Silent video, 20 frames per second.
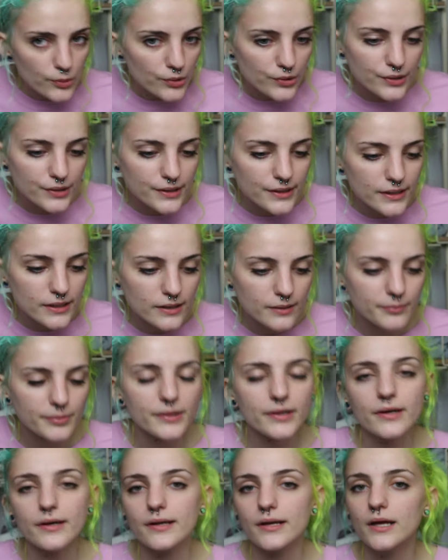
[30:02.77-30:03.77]
boring,
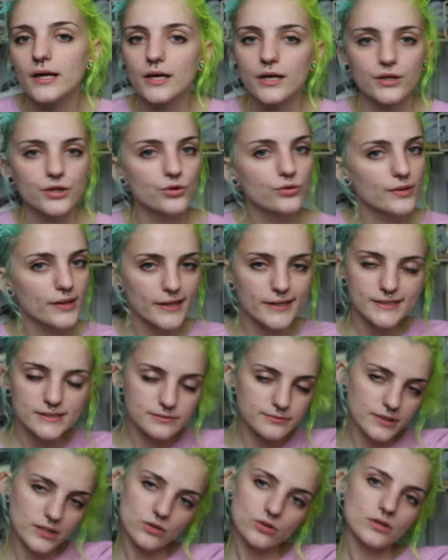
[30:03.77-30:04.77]
but you liked
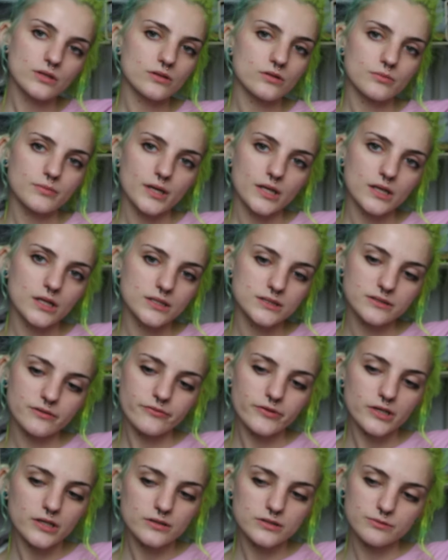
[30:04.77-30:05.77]
my going through my closet
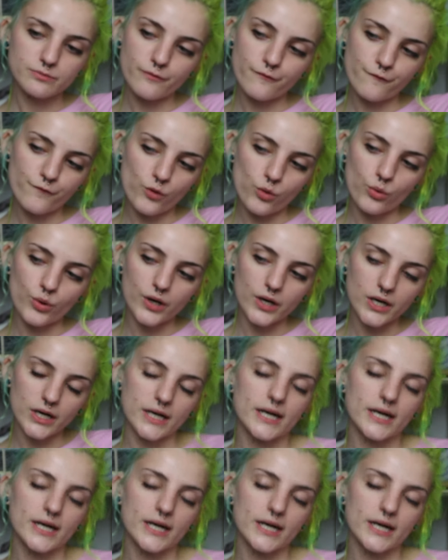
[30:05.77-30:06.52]
videos before,